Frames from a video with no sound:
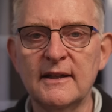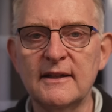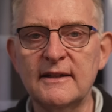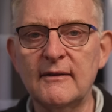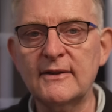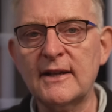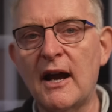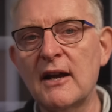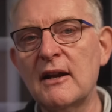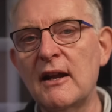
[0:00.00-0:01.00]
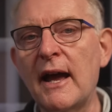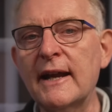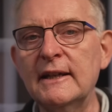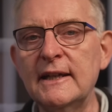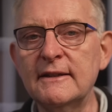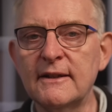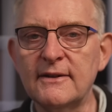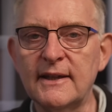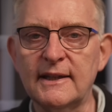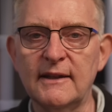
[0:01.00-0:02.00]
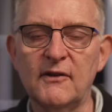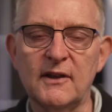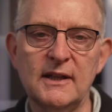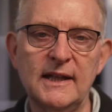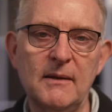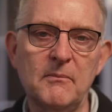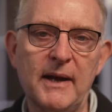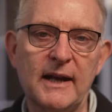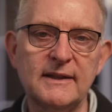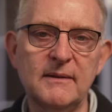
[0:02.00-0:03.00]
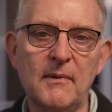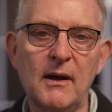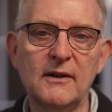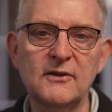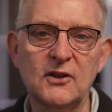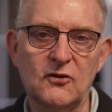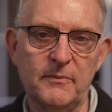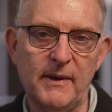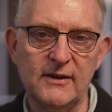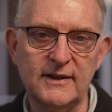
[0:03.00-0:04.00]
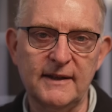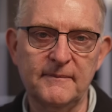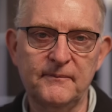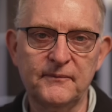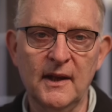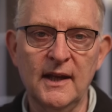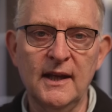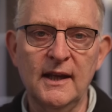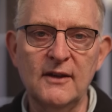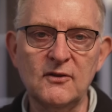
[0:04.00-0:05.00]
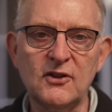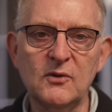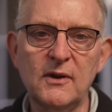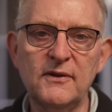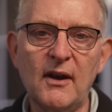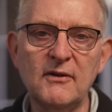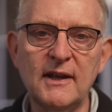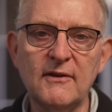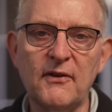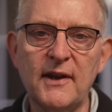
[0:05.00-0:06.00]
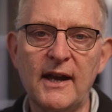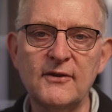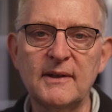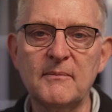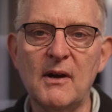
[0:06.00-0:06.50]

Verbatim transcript: so it's unlikely to significantly impact demand, Dr. Powell said. It's also worth noting that the housing